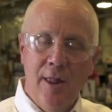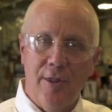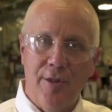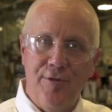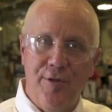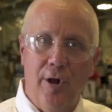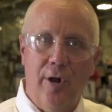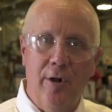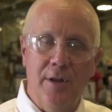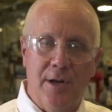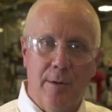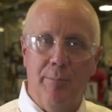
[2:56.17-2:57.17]
The
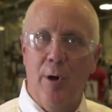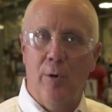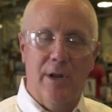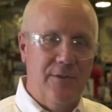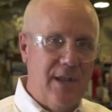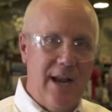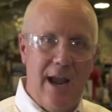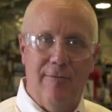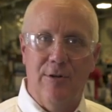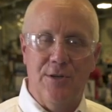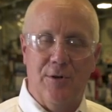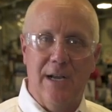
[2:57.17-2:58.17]
third component that
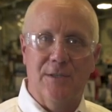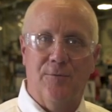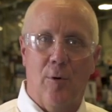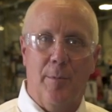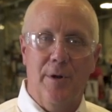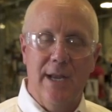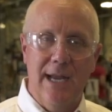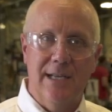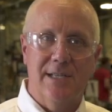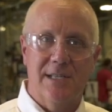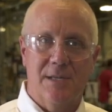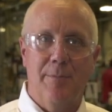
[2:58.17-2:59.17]
every transformer
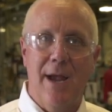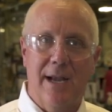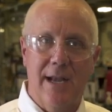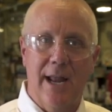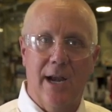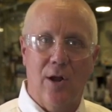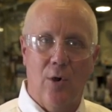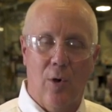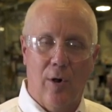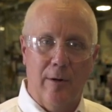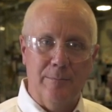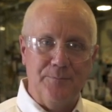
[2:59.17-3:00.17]
needs is a magnetic
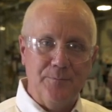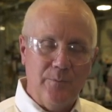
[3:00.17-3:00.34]
core.